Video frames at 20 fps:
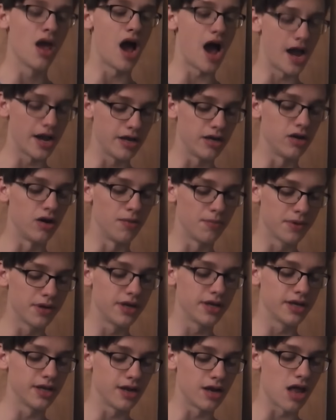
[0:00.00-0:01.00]
I know I'm
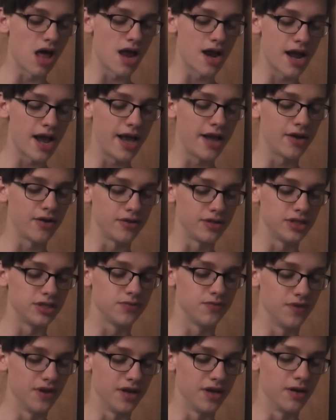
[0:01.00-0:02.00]
gonna get a lot of hate on
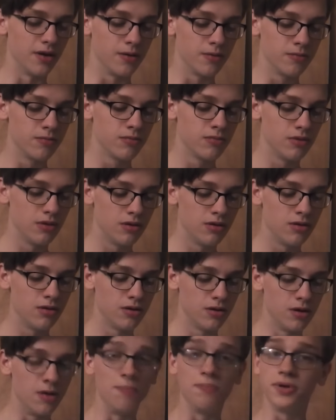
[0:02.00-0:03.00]
this video,
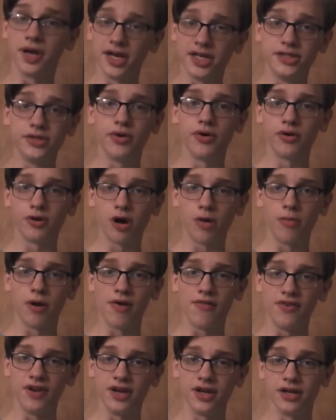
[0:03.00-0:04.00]
but I do on all
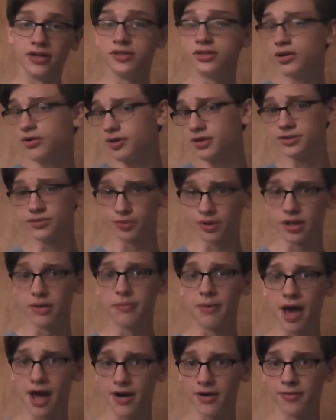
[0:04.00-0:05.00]
my videos, so it doesn't really
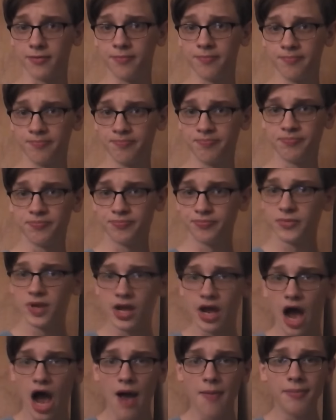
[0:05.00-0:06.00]
matter.
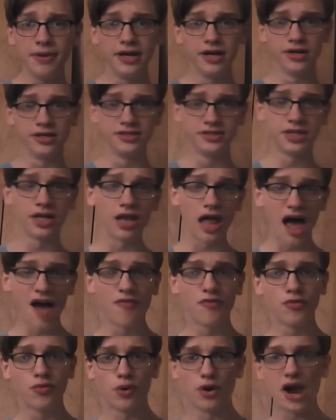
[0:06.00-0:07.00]
I'm here to tell
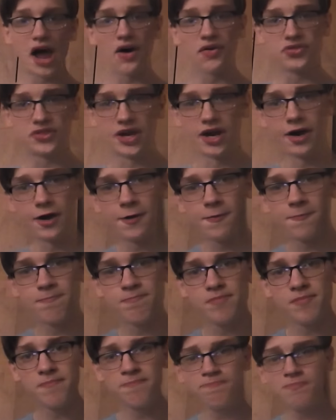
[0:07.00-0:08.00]
everyone out there
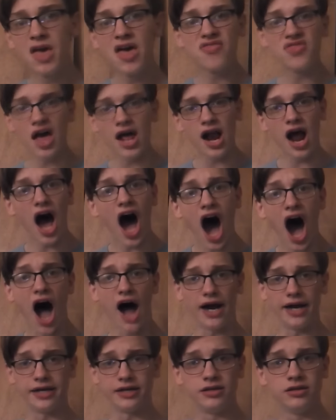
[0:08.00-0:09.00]
that
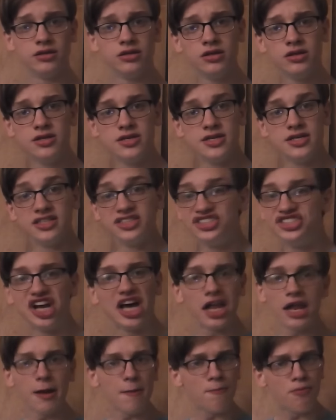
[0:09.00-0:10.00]
I,
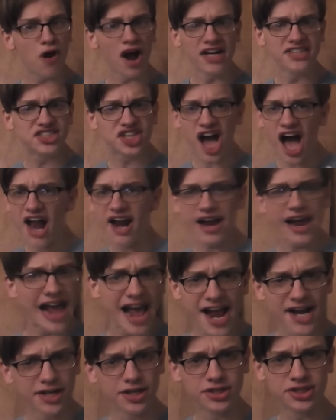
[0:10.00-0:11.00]
Dylan Prescott
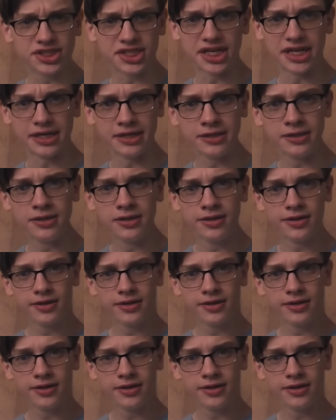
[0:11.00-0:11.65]
Henderson,